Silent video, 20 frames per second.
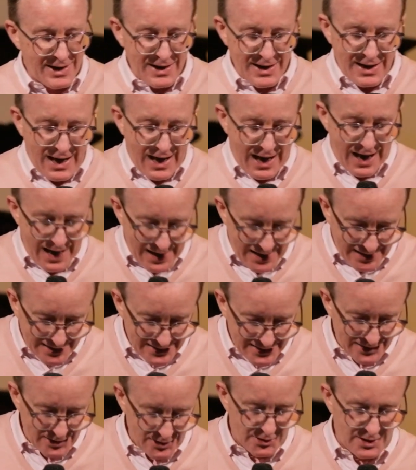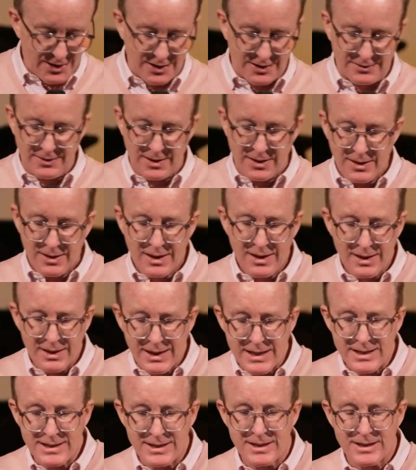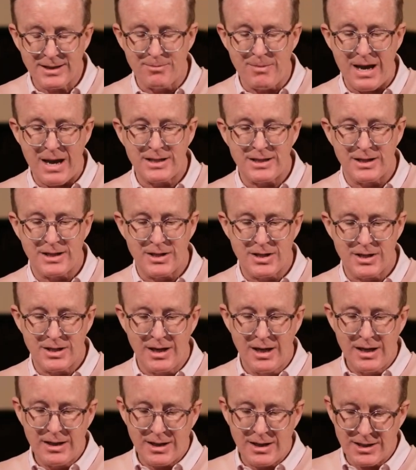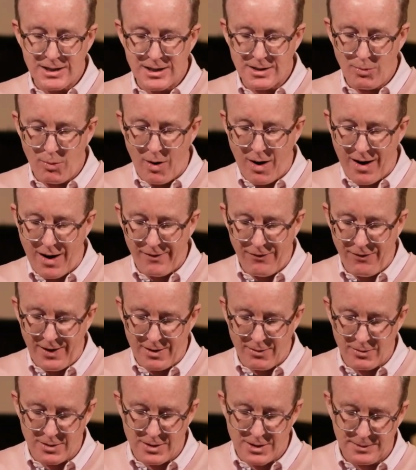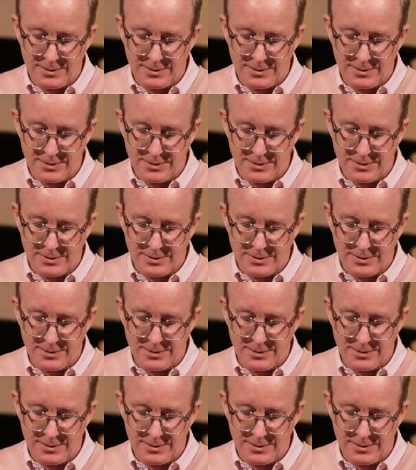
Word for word: Hallelujah. This is the message, this is what I found.